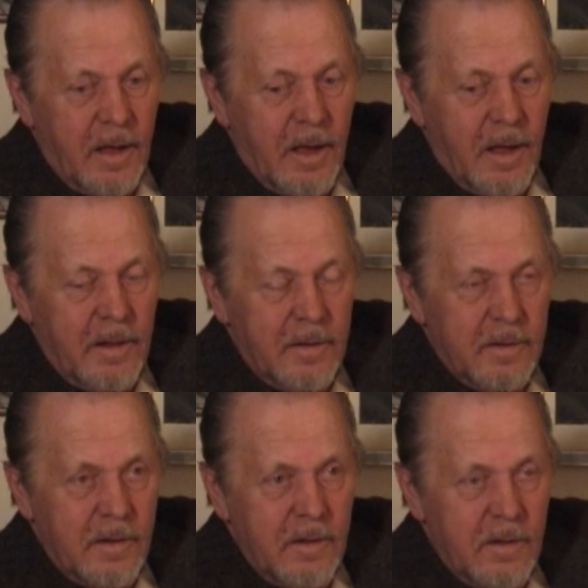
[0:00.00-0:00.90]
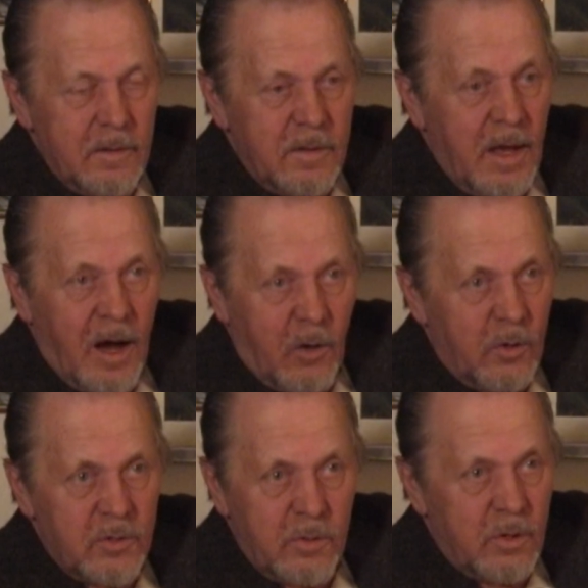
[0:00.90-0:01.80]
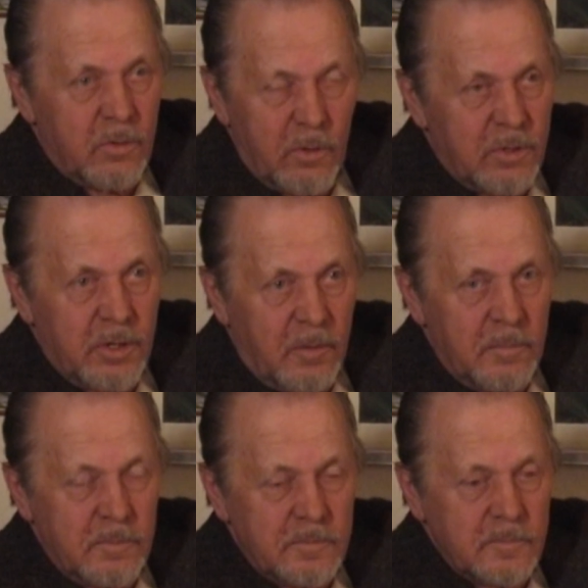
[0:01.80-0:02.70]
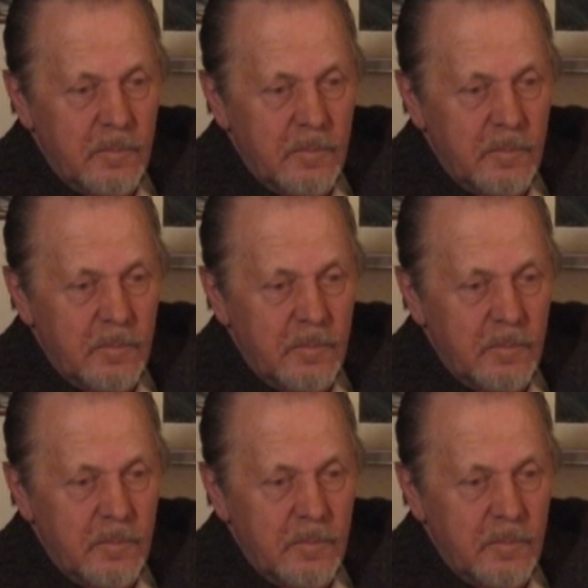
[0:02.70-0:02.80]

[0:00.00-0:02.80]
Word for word: And the hours were gruesome.